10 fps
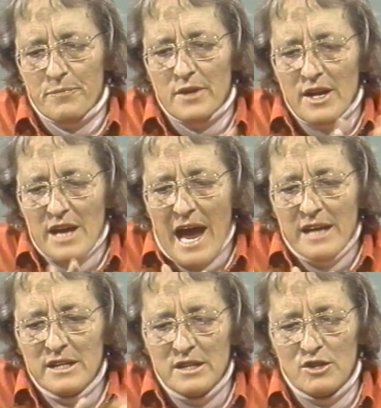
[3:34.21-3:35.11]
And I
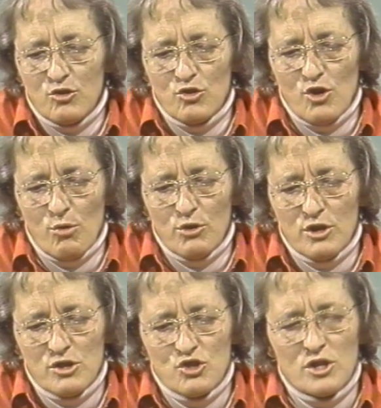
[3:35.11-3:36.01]
needed to know what
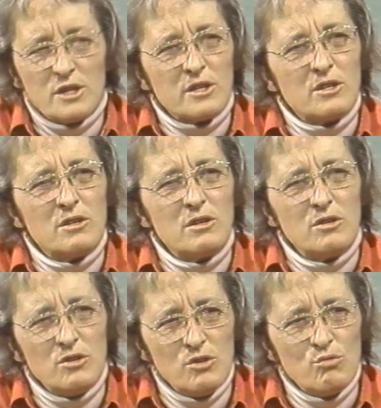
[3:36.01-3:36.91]
those children
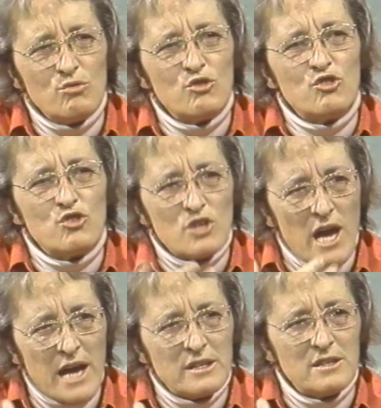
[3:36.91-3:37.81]
knew that
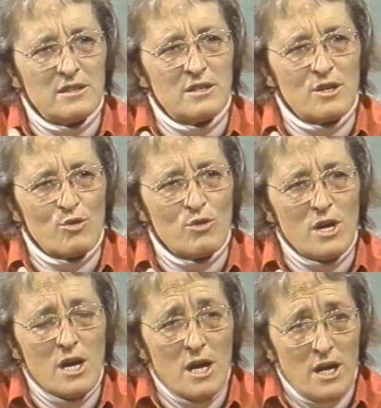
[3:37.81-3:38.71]
I didn't know.
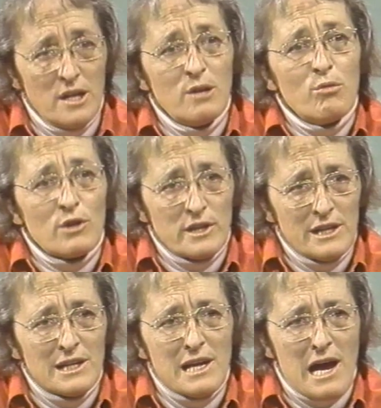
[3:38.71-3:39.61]
And they were
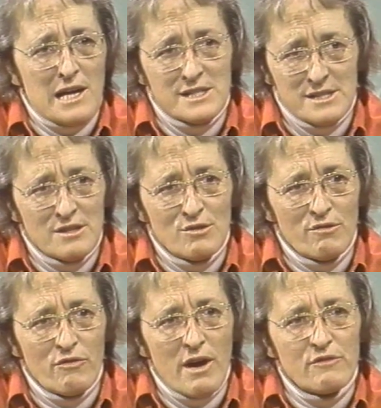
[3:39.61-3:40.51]
little guys, you know,
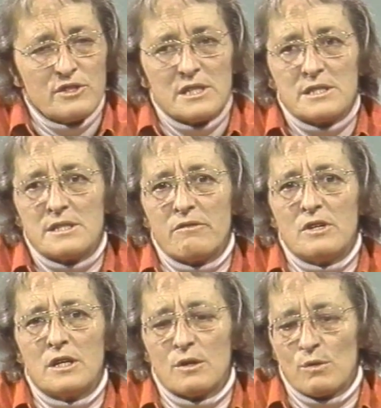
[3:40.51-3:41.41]
5, 6,
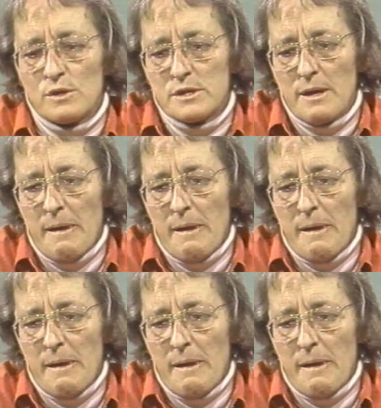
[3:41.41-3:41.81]
7-year-olds.